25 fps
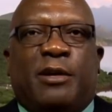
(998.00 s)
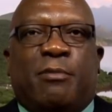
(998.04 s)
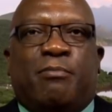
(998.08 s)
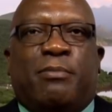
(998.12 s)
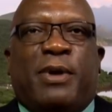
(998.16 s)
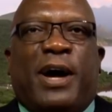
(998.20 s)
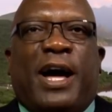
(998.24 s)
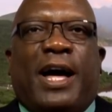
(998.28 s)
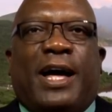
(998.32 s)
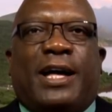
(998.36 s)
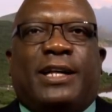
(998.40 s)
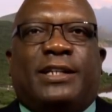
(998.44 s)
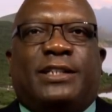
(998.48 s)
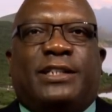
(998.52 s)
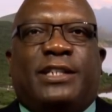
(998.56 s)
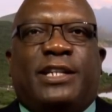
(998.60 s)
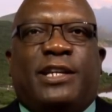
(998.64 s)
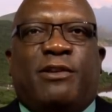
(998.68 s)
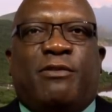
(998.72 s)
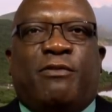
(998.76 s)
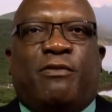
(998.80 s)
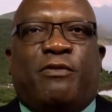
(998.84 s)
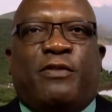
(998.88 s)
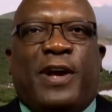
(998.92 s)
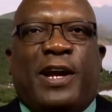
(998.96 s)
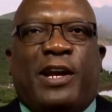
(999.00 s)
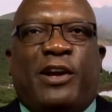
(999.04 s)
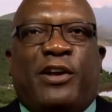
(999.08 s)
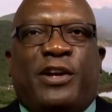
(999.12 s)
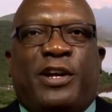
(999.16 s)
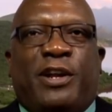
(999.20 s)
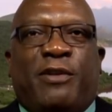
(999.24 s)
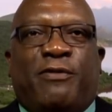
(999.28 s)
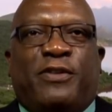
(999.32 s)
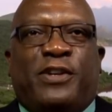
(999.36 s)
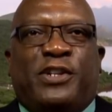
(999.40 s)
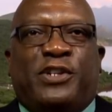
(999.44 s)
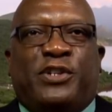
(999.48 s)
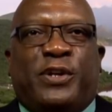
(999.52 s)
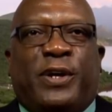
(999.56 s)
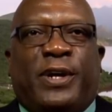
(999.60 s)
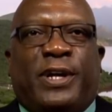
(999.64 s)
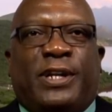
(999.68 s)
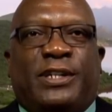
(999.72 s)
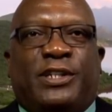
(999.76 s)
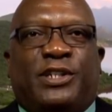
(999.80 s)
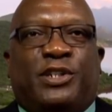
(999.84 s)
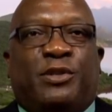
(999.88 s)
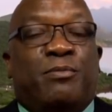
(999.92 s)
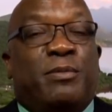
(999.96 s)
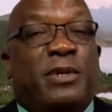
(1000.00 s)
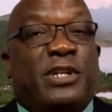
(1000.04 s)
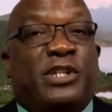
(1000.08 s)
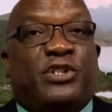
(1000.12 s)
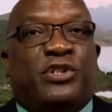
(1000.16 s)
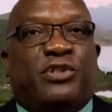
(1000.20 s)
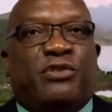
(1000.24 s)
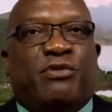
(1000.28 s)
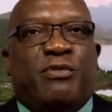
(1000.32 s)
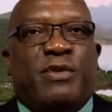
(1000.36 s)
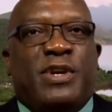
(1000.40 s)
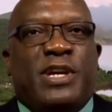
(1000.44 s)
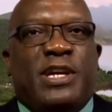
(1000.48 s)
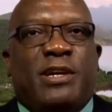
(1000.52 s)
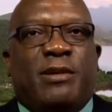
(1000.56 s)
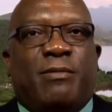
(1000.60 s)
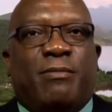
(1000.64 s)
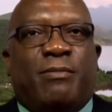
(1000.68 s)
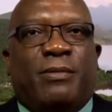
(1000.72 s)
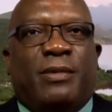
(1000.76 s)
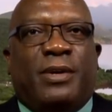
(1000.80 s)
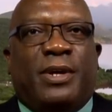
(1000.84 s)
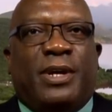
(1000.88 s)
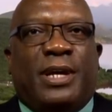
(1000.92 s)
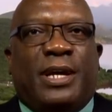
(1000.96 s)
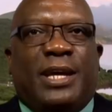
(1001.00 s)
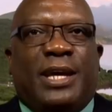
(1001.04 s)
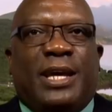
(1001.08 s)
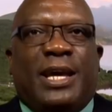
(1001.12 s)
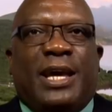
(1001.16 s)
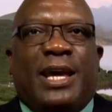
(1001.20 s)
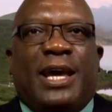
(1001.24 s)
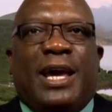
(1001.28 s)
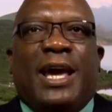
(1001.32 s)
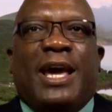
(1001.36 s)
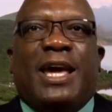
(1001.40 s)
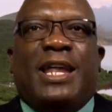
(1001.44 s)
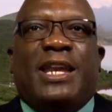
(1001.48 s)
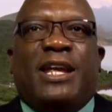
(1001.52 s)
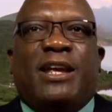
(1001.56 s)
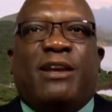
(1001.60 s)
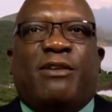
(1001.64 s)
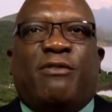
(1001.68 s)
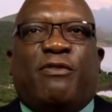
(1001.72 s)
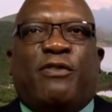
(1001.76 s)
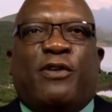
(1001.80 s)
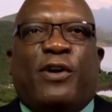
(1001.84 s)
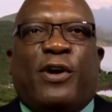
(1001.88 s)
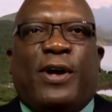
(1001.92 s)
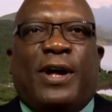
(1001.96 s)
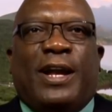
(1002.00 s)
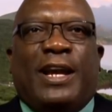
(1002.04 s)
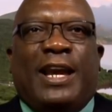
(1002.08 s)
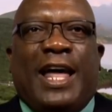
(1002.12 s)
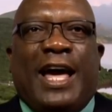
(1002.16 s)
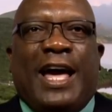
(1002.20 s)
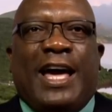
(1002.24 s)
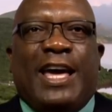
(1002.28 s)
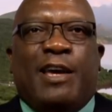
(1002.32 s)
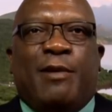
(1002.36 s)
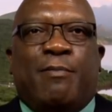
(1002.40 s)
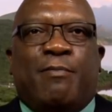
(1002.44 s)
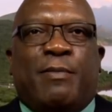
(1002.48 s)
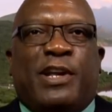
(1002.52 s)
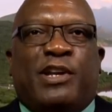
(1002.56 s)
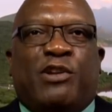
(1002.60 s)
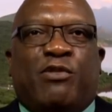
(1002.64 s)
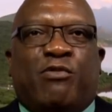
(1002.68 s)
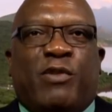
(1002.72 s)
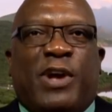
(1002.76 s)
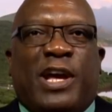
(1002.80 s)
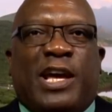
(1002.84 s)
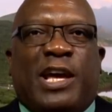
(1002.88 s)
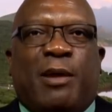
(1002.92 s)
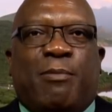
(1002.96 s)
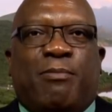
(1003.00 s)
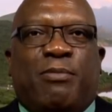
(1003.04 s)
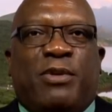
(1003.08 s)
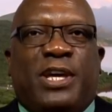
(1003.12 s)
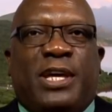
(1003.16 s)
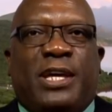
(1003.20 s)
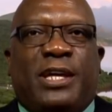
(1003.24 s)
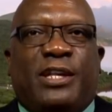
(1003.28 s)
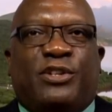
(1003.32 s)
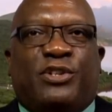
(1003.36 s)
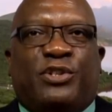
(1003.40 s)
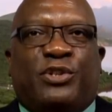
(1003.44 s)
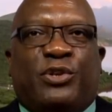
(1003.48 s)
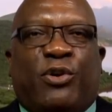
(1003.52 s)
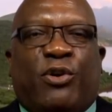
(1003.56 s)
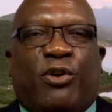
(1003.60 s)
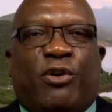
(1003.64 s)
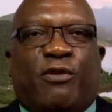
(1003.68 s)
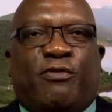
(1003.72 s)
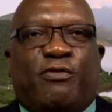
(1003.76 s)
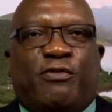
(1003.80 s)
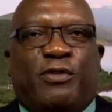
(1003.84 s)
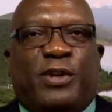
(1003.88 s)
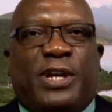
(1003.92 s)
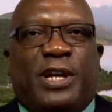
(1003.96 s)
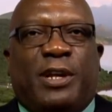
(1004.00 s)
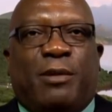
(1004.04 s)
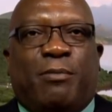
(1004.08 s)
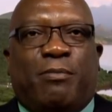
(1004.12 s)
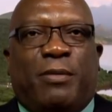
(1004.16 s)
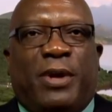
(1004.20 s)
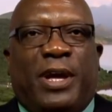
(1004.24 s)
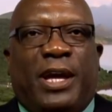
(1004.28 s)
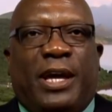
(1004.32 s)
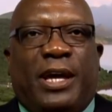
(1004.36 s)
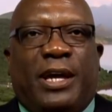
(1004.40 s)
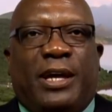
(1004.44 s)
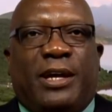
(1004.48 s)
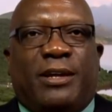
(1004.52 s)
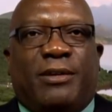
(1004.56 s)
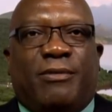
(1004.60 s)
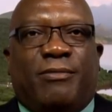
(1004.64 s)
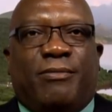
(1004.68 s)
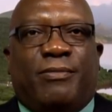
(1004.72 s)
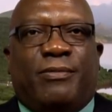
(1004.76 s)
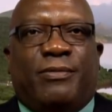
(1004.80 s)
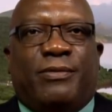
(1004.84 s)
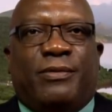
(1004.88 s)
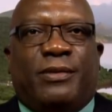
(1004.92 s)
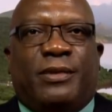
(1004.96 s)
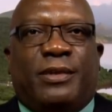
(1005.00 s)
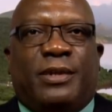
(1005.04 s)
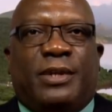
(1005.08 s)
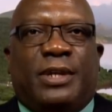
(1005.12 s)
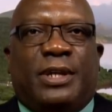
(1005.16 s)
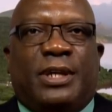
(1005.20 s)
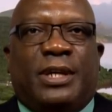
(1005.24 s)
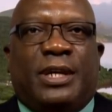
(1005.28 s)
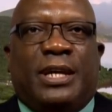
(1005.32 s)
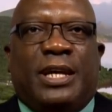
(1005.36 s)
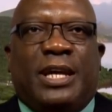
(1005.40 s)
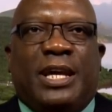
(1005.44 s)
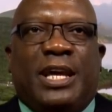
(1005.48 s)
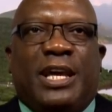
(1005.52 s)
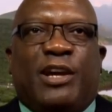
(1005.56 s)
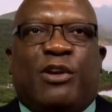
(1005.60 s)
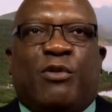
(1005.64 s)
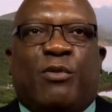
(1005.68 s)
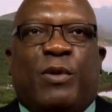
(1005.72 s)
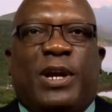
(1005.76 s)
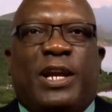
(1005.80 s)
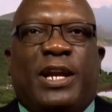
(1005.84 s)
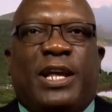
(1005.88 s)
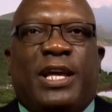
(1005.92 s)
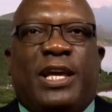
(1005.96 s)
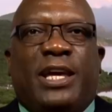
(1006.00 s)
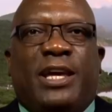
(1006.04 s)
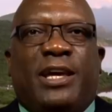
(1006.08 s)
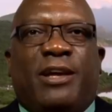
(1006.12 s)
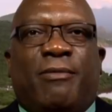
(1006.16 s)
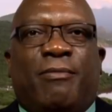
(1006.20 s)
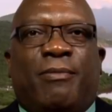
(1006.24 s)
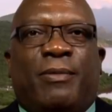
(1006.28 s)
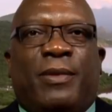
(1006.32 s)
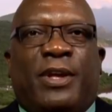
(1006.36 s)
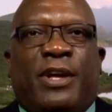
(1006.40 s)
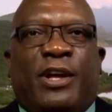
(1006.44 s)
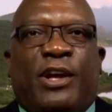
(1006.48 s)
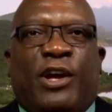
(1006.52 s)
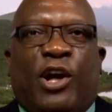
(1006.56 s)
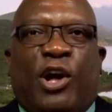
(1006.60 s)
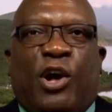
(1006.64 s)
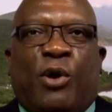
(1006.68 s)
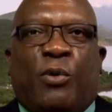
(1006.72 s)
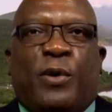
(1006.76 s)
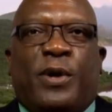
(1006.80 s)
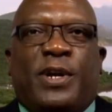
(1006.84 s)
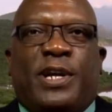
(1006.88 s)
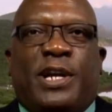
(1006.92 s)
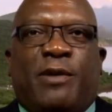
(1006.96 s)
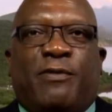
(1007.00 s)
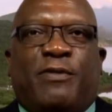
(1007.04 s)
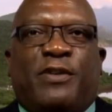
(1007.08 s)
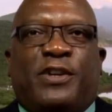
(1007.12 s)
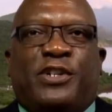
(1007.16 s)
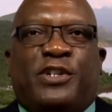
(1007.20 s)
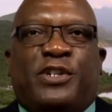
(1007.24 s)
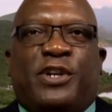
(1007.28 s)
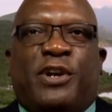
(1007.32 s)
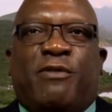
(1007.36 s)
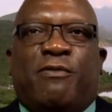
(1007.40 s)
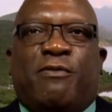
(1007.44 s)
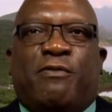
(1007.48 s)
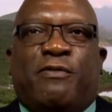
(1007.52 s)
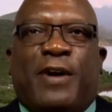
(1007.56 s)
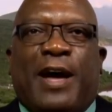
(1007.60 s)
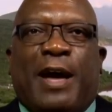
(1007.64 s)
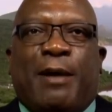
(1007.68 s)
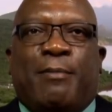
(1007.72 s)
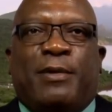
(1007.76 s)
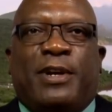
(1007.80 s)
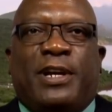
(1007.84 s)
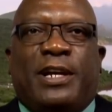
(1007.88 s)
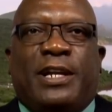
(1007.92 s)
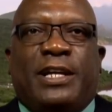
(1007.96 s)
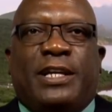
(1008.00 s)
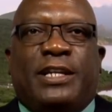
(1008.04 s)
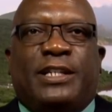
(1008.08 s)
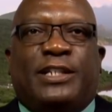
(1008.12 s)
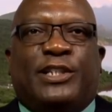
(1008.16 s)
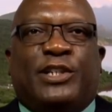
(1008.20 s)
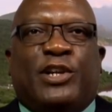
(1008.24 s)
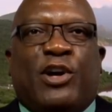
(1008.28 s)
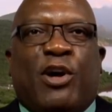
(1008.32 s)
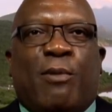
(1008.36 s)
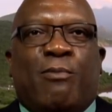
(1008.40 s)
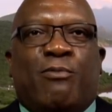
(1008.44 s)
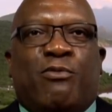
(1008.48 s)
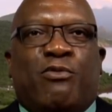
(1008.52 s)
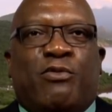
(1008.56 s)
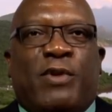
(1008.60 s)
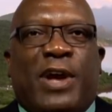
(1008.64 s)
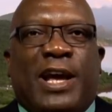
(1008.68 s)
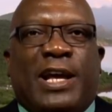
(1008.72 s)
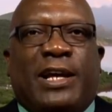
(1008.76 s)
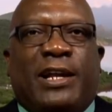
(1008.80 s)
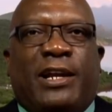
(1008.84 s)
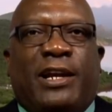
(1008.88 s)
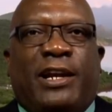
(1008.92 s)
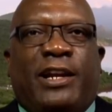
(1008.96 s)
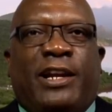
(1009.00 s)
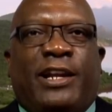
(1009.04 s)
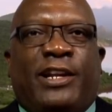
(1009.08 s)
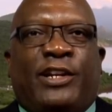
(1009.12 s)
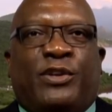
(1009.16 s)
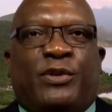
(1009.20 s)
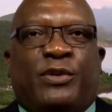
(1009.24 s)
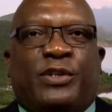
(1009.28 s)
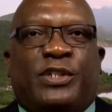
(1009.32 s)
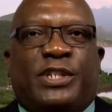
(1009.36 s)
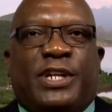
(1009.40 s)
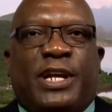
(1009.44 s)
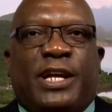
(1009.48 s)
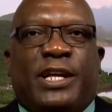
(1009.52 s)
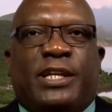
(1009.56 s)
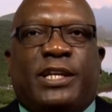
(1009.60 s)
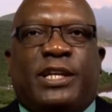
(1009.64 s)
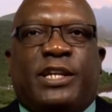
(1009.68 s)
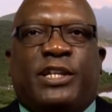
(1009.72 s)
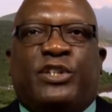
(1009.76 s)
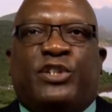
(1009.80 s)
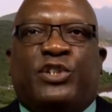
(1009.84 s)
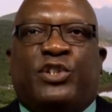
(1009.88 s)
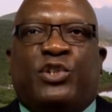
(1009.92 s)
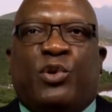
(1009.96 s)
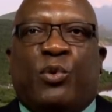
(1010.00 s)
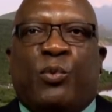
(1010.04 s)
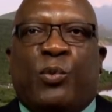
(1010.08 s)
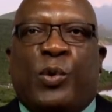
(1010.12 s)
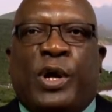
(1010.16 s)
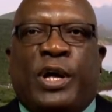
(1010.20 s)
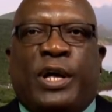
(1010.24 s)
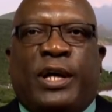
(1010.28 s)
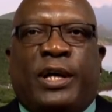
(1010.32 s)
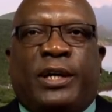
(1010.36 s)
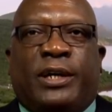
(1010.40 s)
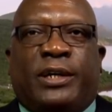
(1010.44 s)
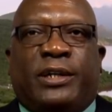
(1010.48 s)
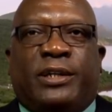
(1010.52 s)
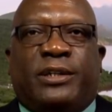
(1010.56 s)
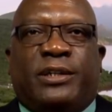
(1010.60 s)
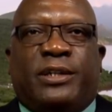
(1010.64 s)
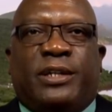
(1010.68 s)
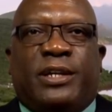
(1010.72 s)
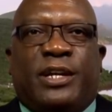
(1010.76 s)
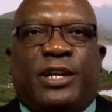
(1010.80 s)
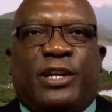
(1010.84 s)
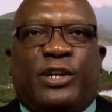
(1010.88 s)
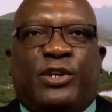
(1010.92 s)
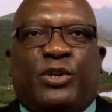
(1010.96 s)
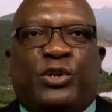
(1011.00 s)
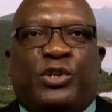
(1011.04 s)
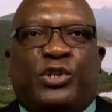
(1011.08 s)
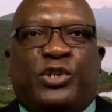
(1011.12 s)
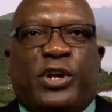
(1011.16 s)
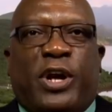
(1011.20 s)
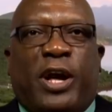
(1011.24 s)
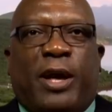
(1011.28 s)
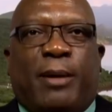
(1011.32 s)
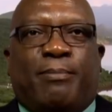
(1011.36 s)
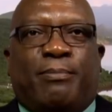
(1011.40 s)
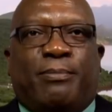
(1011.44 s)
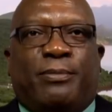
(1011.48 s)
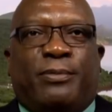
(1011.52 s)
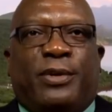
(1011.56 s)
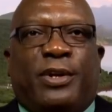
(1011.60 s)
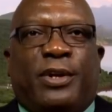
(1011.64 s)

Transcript: passing fellow Nevisians midstream, headed for a lime at Reggae Beach or Frigate Bay. Equally, our Nevisian families come regularly to St. Kitts to work, to shop,